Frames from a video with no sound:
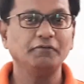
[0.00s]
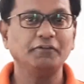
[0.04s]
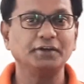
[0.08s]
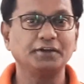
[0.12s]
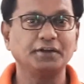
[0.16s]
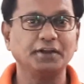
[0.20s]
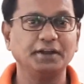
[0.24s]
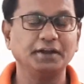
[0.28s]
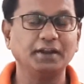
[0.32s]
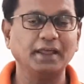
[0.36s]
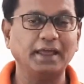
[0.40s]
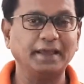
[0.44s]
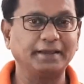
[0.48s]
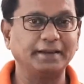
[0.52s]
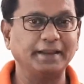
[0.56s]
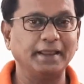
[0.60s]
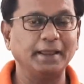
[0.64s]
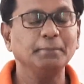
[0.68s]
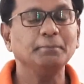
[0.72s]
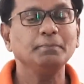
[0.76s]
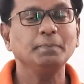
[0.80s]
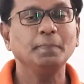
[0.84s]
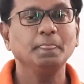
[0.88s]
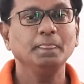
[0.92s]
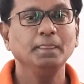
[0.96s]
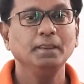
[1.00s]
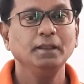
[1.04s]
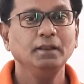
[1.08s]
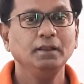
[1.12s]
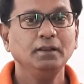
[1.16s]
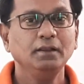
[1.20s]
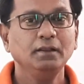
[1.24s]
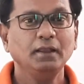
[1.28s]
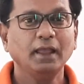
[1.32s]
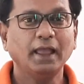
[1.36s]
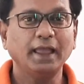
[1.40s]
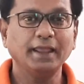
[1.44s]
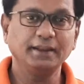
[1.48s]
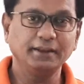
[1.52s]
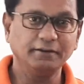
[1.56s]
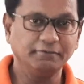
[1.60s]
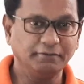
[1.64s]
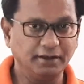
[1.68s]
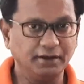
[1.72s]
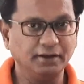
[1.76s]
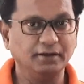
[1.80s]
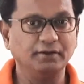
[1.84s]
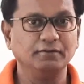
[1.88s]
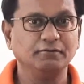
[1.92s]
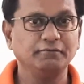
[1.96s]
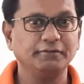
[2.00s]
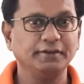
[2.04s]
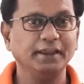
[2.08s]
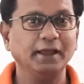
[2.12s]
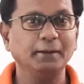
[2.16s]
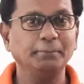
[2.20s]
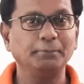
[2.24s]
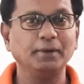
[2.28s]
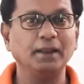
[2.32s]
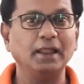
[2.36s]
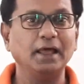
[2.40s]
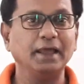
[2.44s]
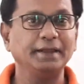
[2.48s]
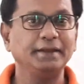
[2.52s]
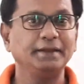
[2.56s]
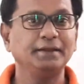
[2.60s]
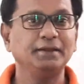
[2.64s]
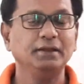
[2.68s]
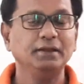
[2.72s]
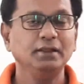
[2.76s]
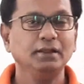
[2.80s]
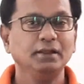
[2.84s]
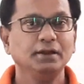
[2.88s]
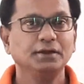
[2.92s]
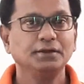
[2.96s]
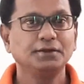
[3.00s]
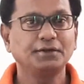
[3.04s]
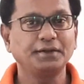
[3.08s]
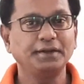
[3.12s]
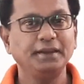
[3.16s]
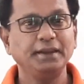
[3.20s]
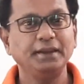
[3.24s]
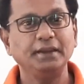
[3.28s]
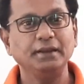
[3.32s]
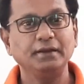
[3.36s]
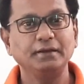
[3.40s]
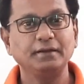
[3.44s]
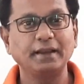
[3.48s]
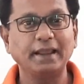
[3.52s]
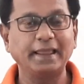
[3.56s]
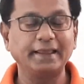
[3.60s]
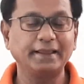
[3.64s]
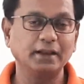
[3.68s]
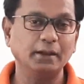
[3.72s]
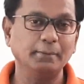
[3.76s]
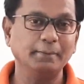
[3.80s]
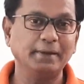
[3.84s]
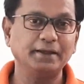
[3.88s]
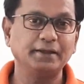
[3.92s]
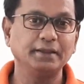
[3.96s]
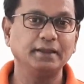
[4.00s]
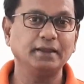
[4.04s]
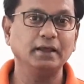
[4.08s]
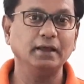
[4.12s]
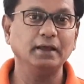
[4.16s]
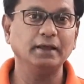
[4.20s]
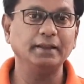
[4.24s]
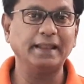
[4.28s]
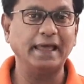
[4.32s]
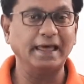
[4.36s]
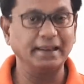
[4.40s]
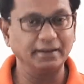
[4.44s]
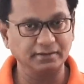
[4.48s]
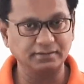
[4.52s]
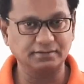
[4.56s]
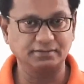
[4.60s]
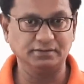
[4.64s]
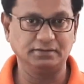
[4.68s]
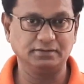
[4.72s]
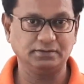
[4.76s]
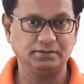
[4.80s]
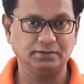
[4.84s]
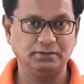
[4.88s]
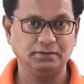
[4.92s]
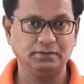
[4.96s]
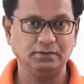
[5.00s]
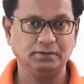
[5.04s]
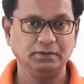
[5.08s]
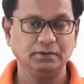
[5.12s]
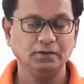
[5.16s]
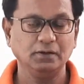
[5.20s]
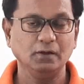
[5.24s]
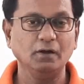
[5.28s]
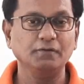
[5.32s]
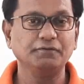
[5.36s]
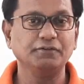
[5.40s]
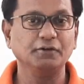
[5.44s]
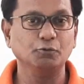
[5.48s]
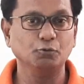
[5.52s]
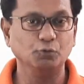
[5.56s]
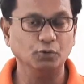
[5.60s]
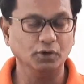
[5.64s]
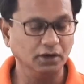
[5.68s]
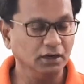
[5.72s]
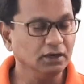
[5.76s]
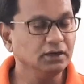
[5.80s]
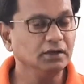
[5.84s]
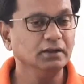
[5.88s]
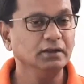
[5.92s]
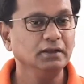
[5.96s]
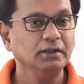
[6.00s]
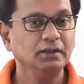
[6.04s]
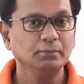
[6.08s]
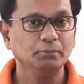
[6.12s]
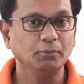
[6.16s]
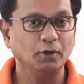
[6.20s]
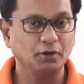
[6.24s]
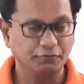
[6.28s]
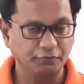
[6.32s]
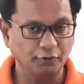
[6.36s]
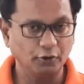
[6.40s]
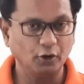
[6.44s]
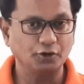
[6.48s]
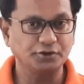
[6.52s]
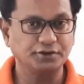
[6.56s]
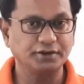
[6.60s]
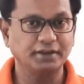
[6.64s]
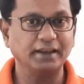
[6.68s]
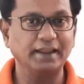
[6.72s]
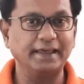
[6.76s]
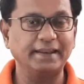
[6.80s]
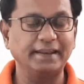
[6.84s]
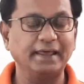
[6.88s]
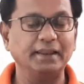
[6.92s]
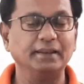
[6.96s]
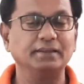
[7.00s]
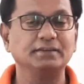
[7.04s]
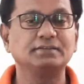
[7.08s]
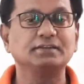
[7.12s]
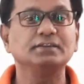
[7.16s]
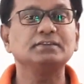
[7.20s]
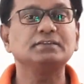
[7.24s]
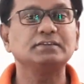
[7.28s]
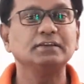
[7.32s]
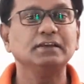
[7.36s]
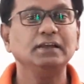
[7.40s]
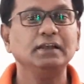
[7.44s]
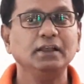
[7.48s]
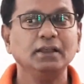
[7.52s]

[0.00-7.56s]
a tree diagram, and even we applied tree diagrammatic analysis of a word, morphological analysis,